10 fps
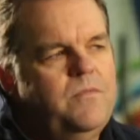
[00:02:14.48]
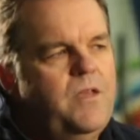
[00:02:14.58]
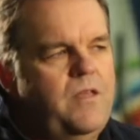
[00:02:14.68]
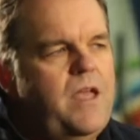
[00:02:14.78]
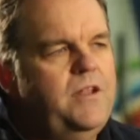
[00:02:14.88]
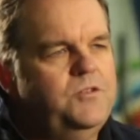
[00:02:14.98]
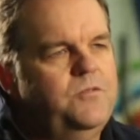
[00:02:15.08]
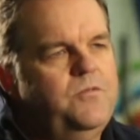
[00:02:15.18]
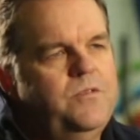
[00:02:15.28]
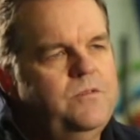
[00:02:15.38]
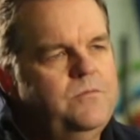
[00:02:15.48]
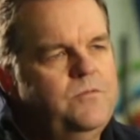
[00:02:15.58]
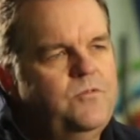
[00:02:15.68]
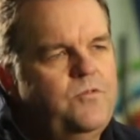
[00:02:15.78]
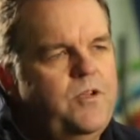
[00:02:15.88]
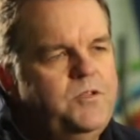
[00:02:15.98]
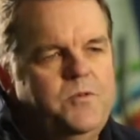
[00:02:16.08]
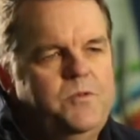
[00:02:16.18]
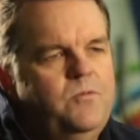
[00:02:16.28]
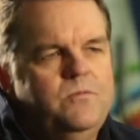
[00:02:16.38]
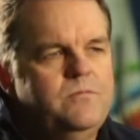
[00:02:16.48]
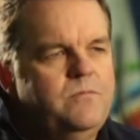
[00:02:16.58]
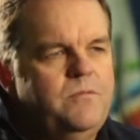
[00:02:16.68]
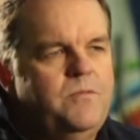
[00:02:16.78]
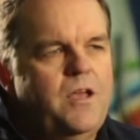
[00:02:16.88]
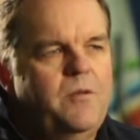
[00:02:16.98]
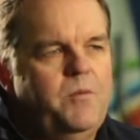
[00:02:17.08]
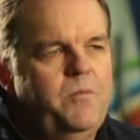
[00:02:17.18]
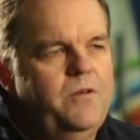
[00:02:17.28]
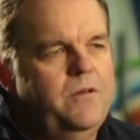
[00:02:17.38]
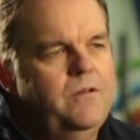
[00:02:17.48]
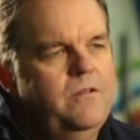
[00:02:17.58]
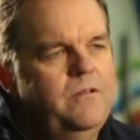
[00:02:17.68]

They're hands-on for the tradespeople, can't be beaten